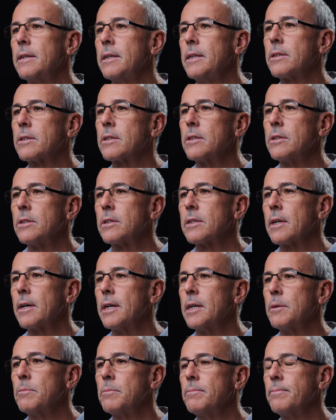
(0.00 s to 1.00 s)
he says,
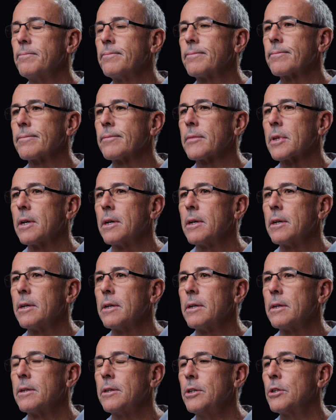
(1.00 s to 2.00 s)

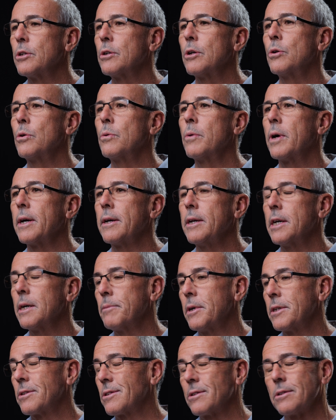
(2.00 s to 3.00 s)
you don't know who I
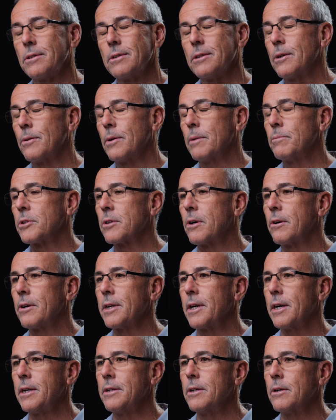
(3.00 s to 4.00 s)
am? I says, no, I'm
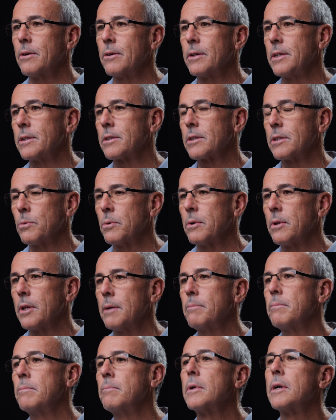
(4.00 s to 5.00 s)
sorry, I don't. He says, well,
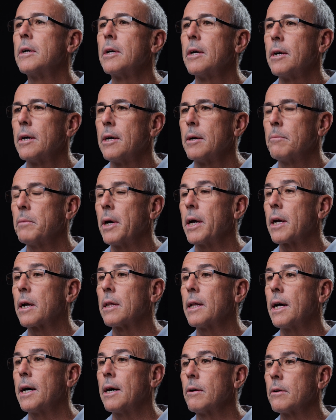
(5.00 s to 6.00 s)
I'm Mike
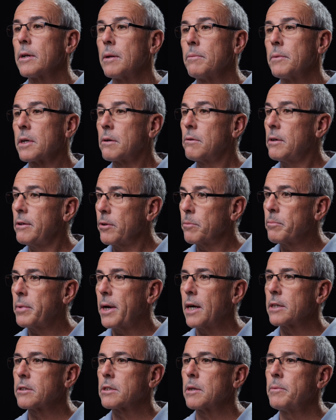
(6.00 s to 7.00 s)
Cloud. I'm the grieving
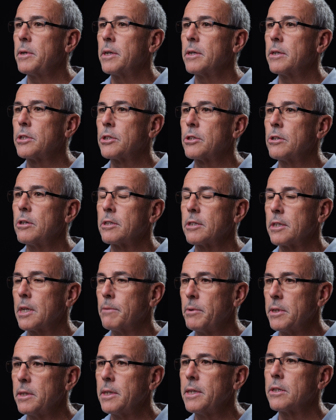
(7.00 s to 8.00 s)
pastor up here at church, and
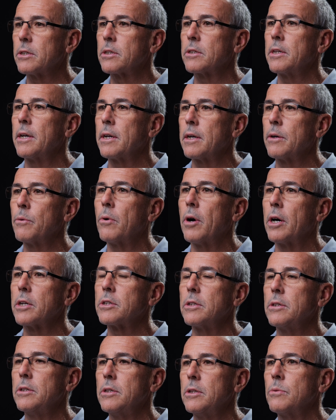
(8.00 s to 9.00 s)
I've been here standing and
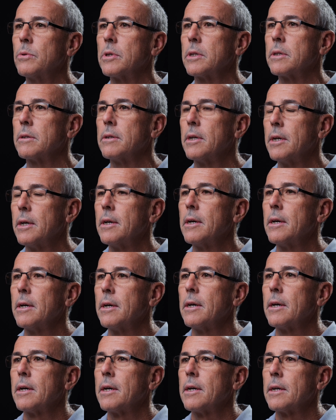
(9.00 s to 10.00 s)
watching you, and
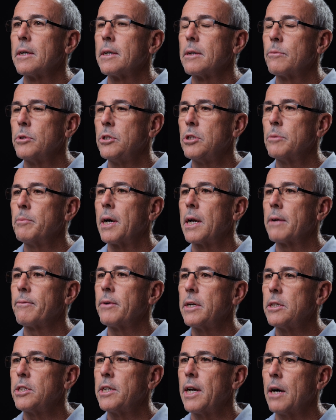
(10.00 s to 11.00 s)
would you mind if
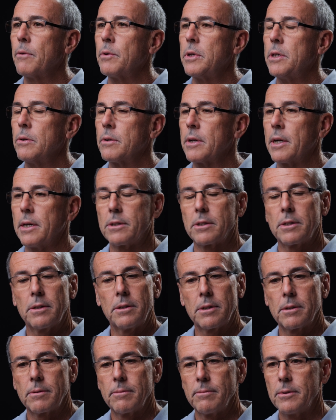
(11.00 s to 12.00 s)
I chat with you? And I
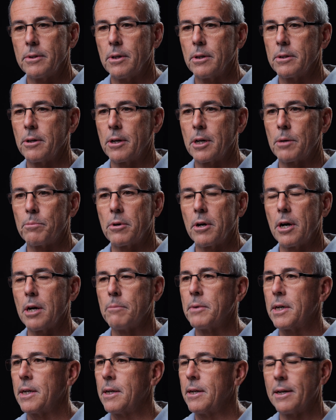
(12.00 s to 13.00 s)
says, no, not a
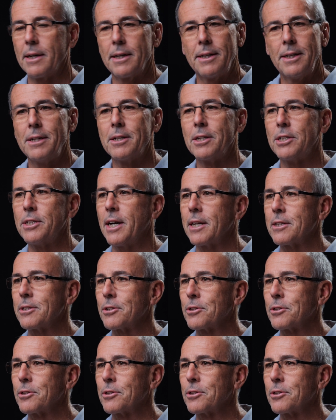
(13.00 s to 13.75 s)
problem. I need to chat to